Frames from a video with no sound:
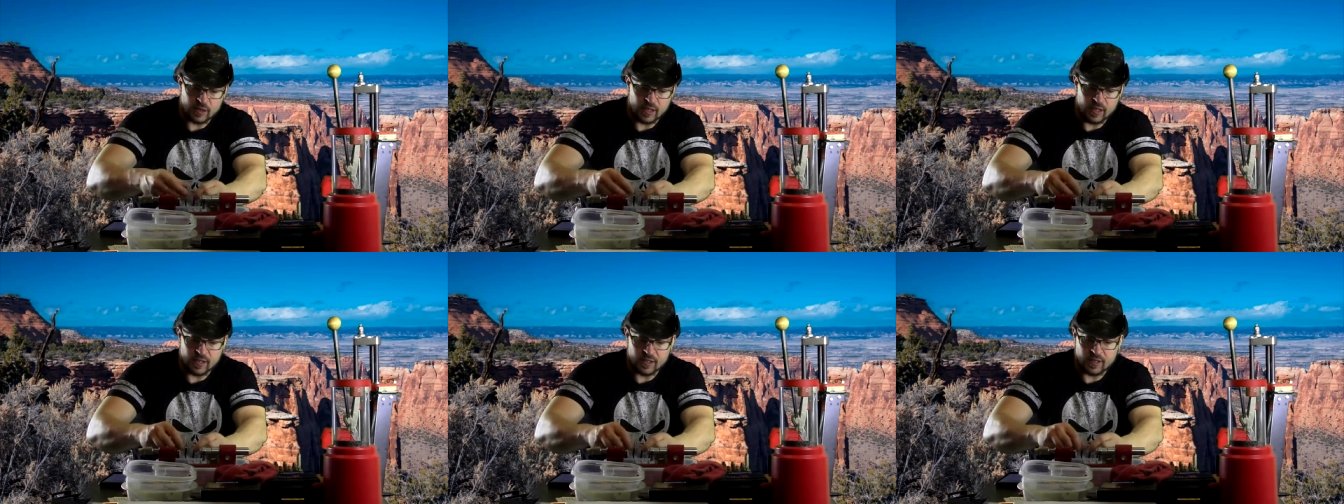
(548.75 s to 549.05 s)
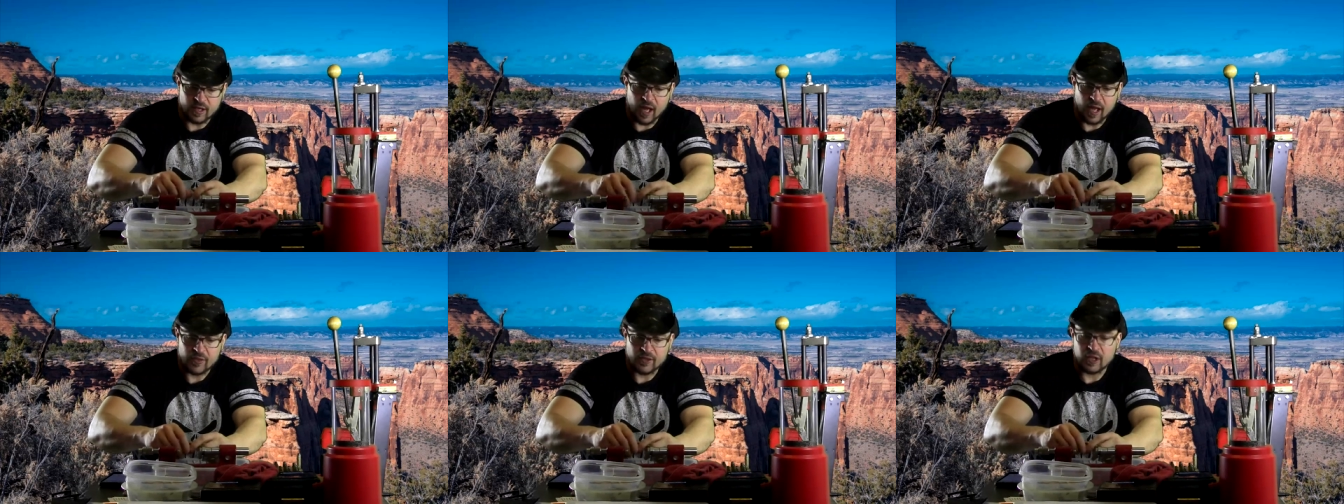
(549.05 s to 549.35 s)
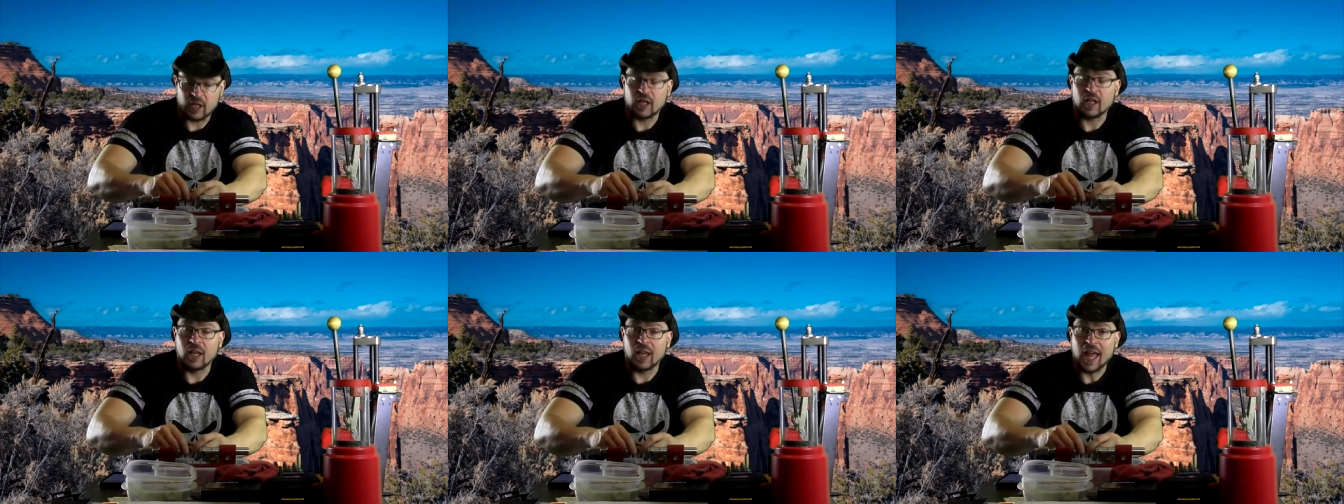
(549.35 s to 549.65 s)
And it's not the
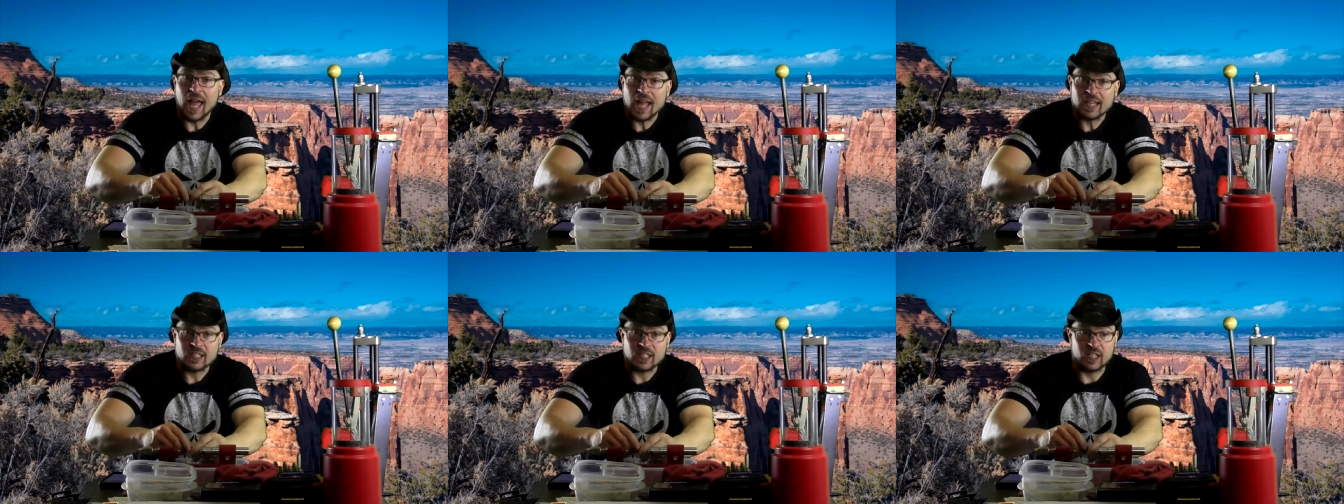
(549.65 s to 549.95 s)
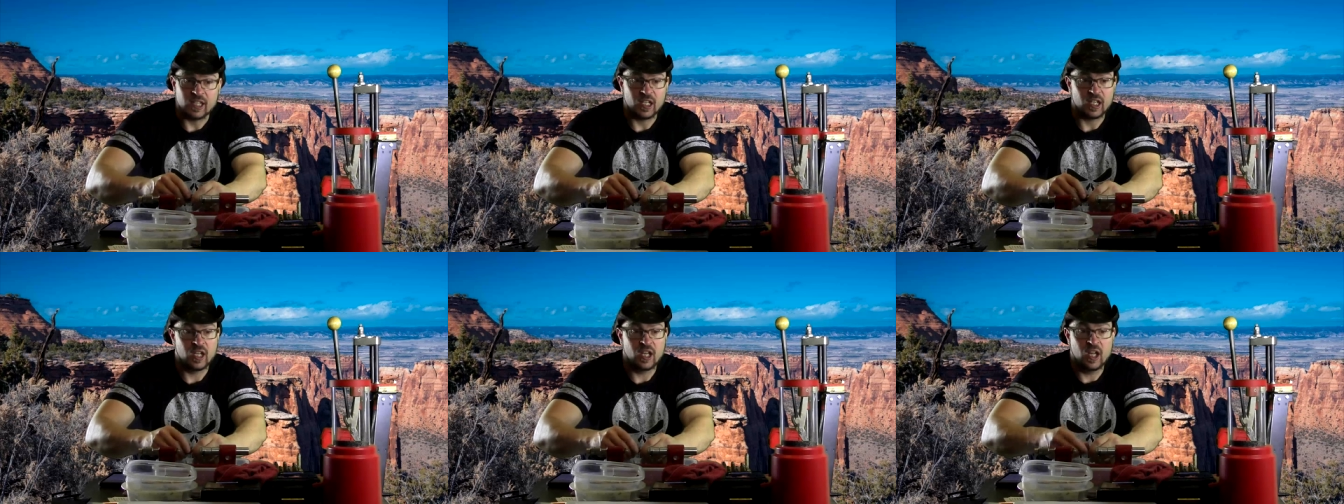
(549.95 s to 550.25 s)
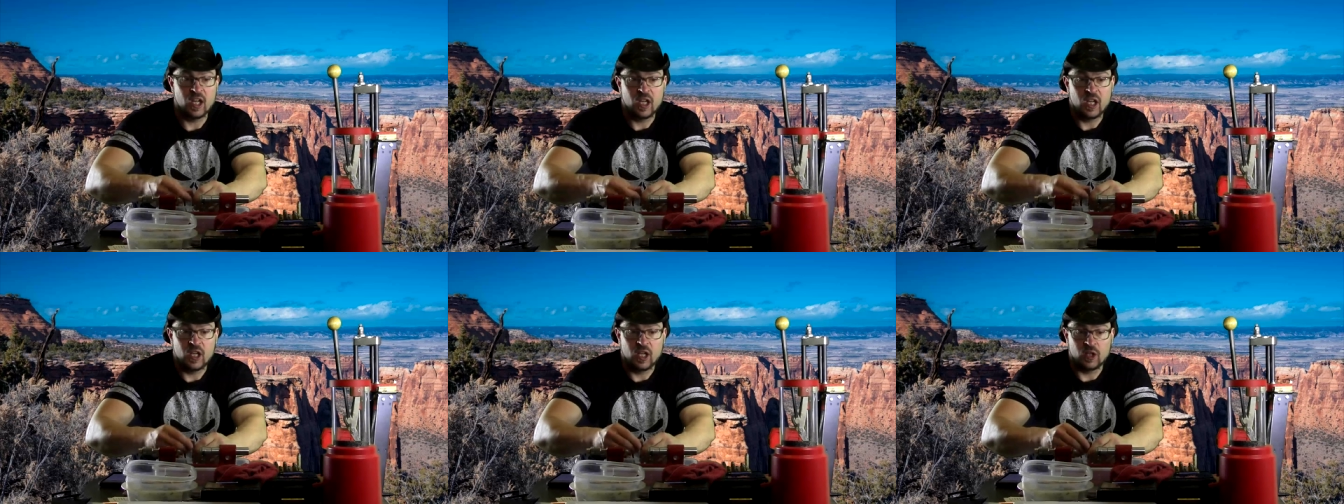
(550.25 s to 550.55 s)
classic
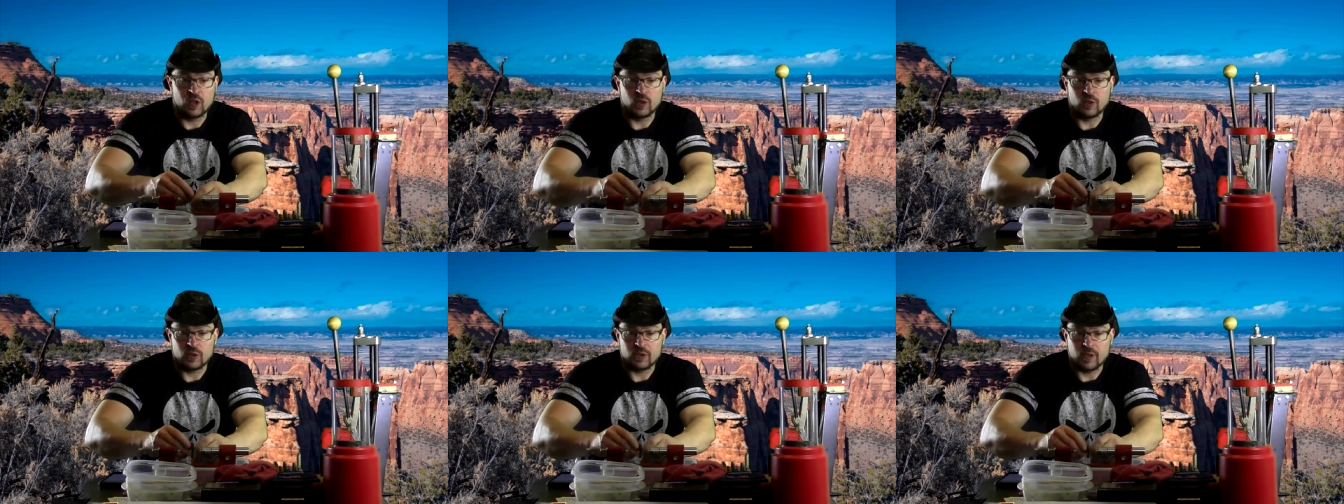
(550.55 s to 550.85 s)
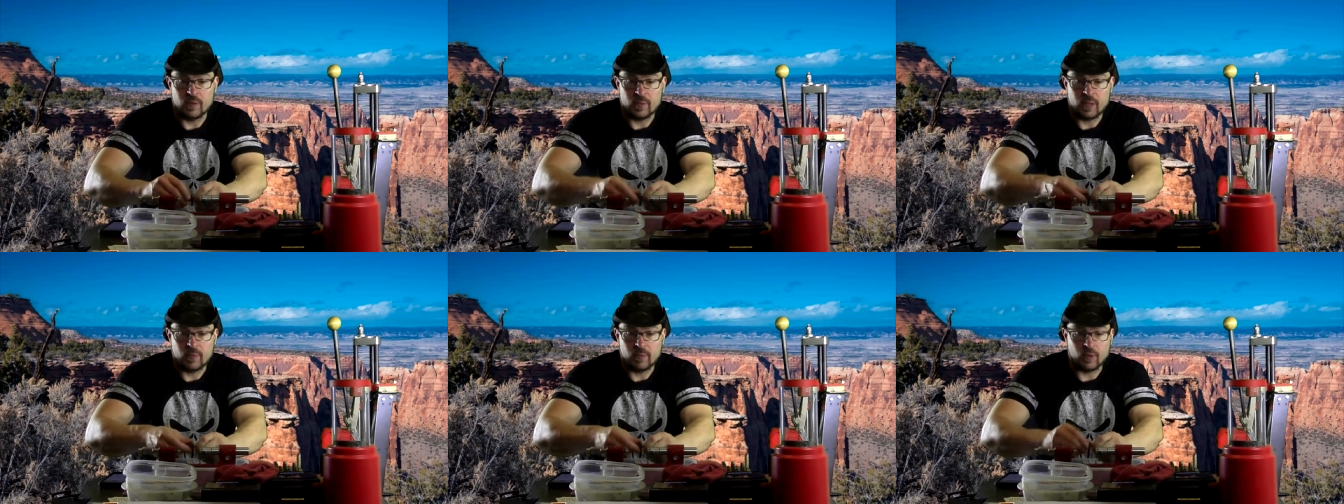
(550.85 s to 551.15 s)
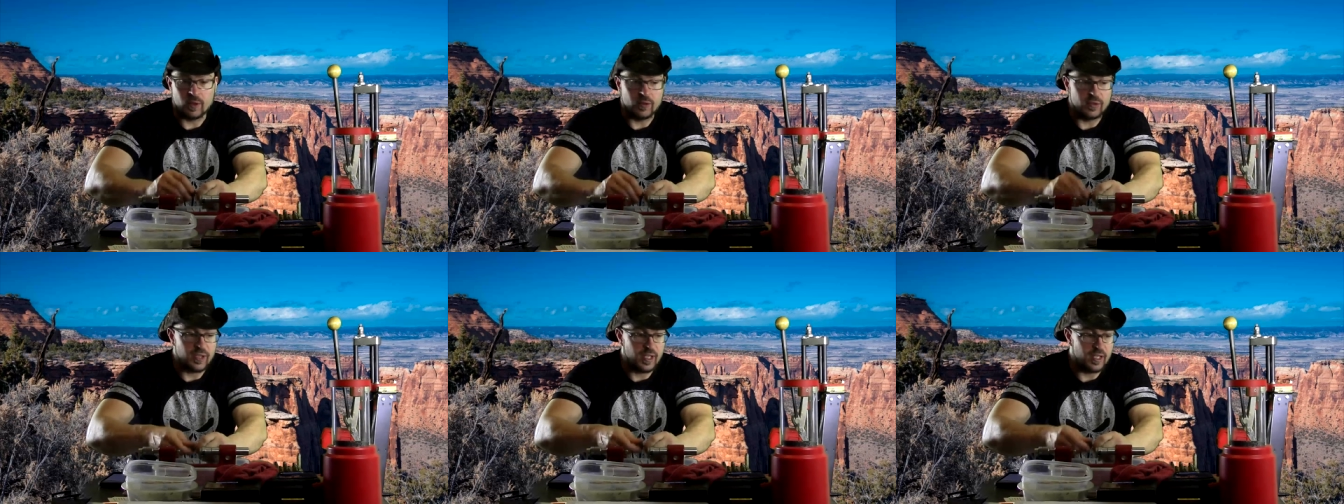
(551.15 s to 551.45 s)
look that
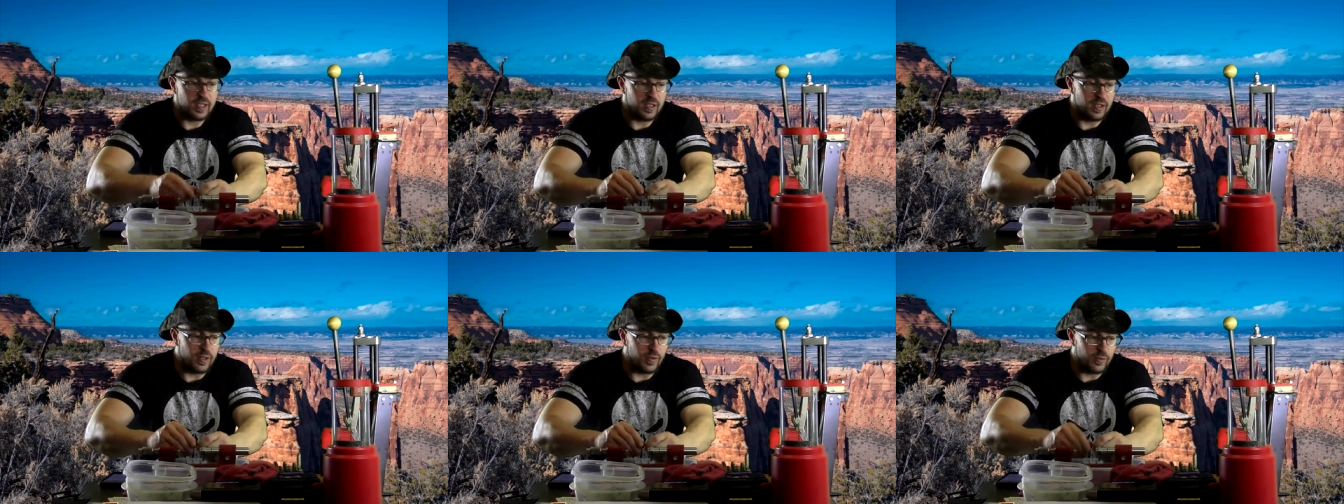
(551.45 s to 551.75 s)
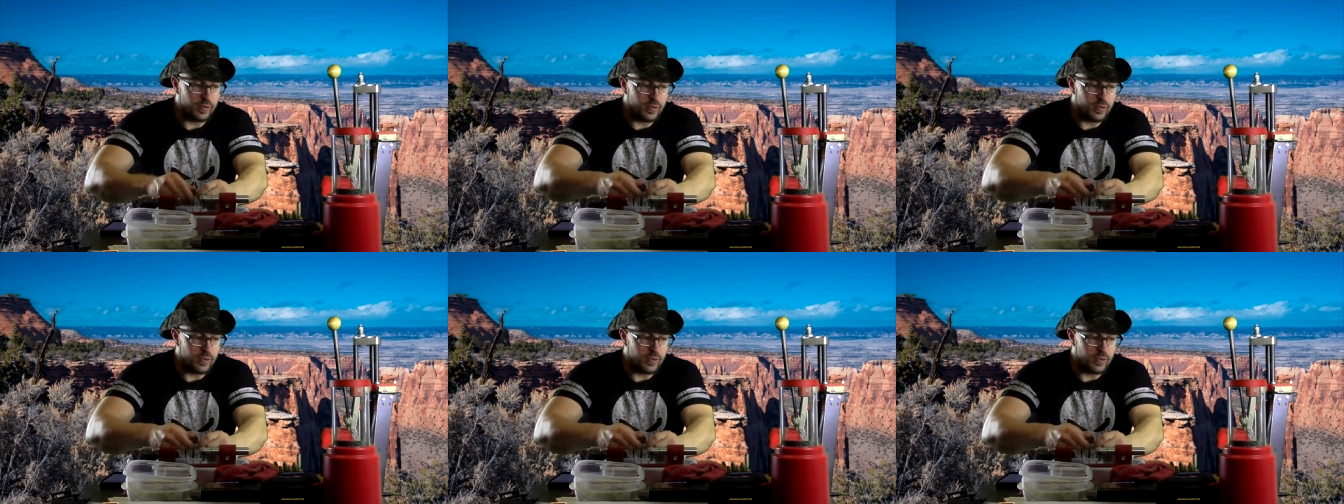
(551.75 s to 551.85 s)
people are thinking of.